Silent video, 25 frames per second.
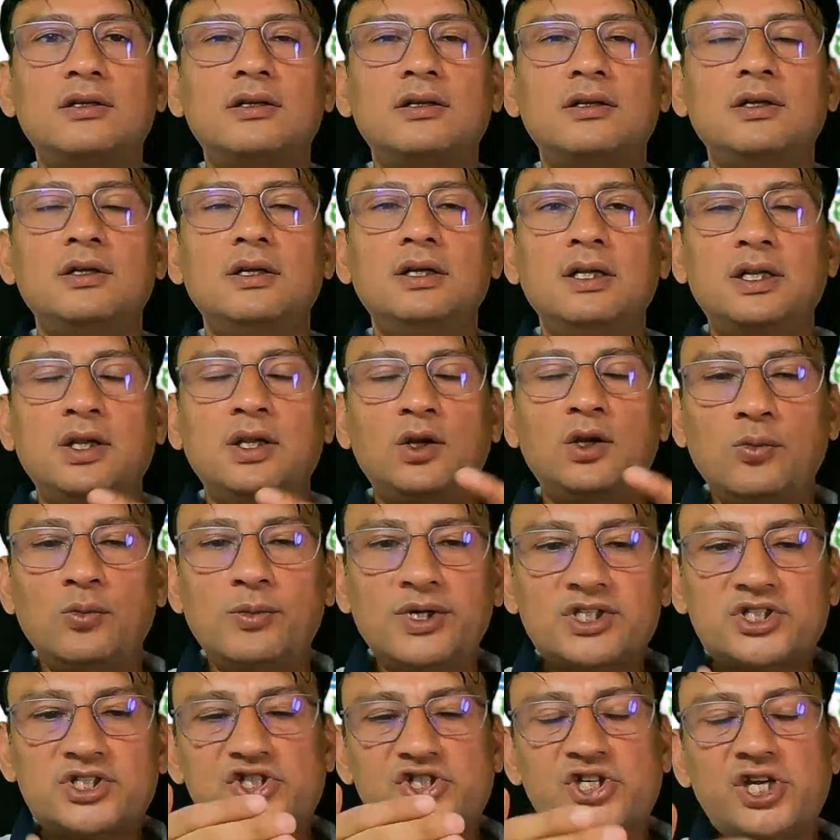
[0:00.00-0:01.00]
Then you
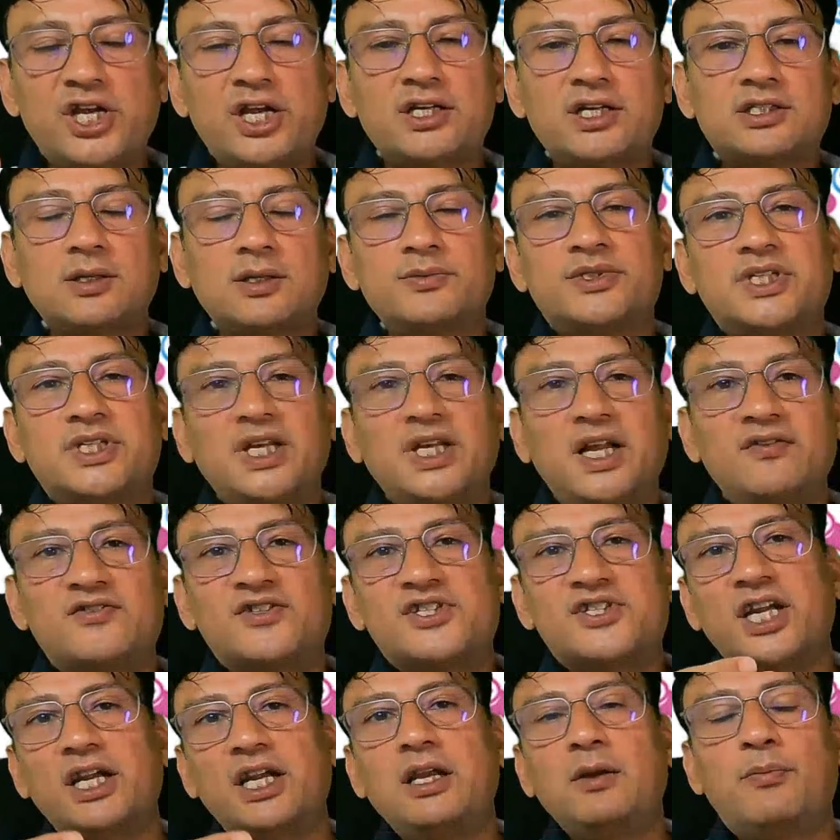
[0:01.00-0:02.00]
must share some
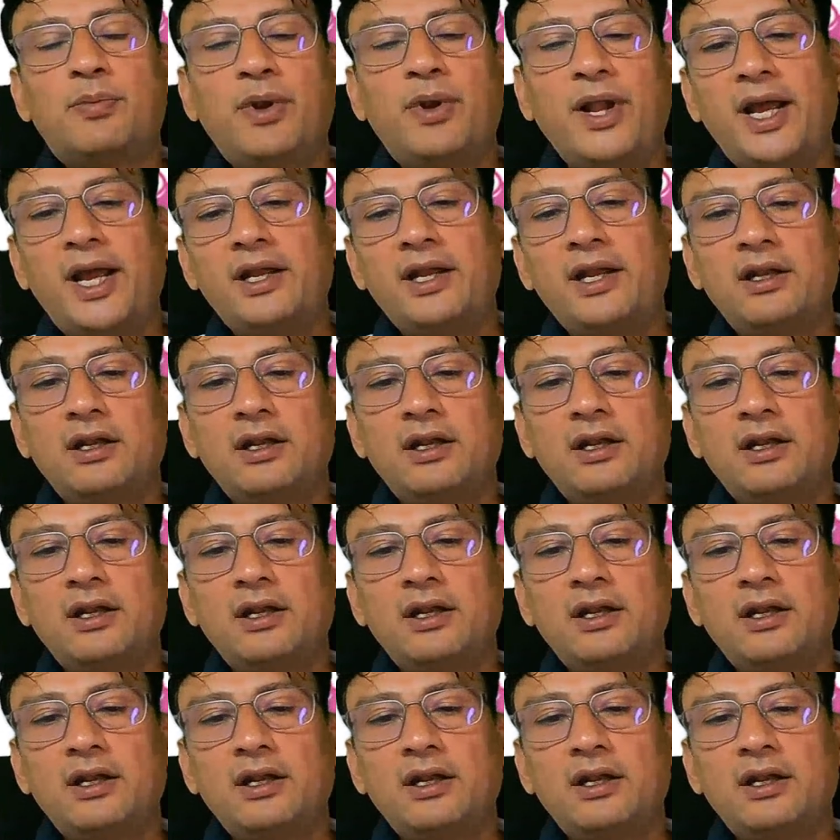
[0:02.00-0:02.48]
self-study plan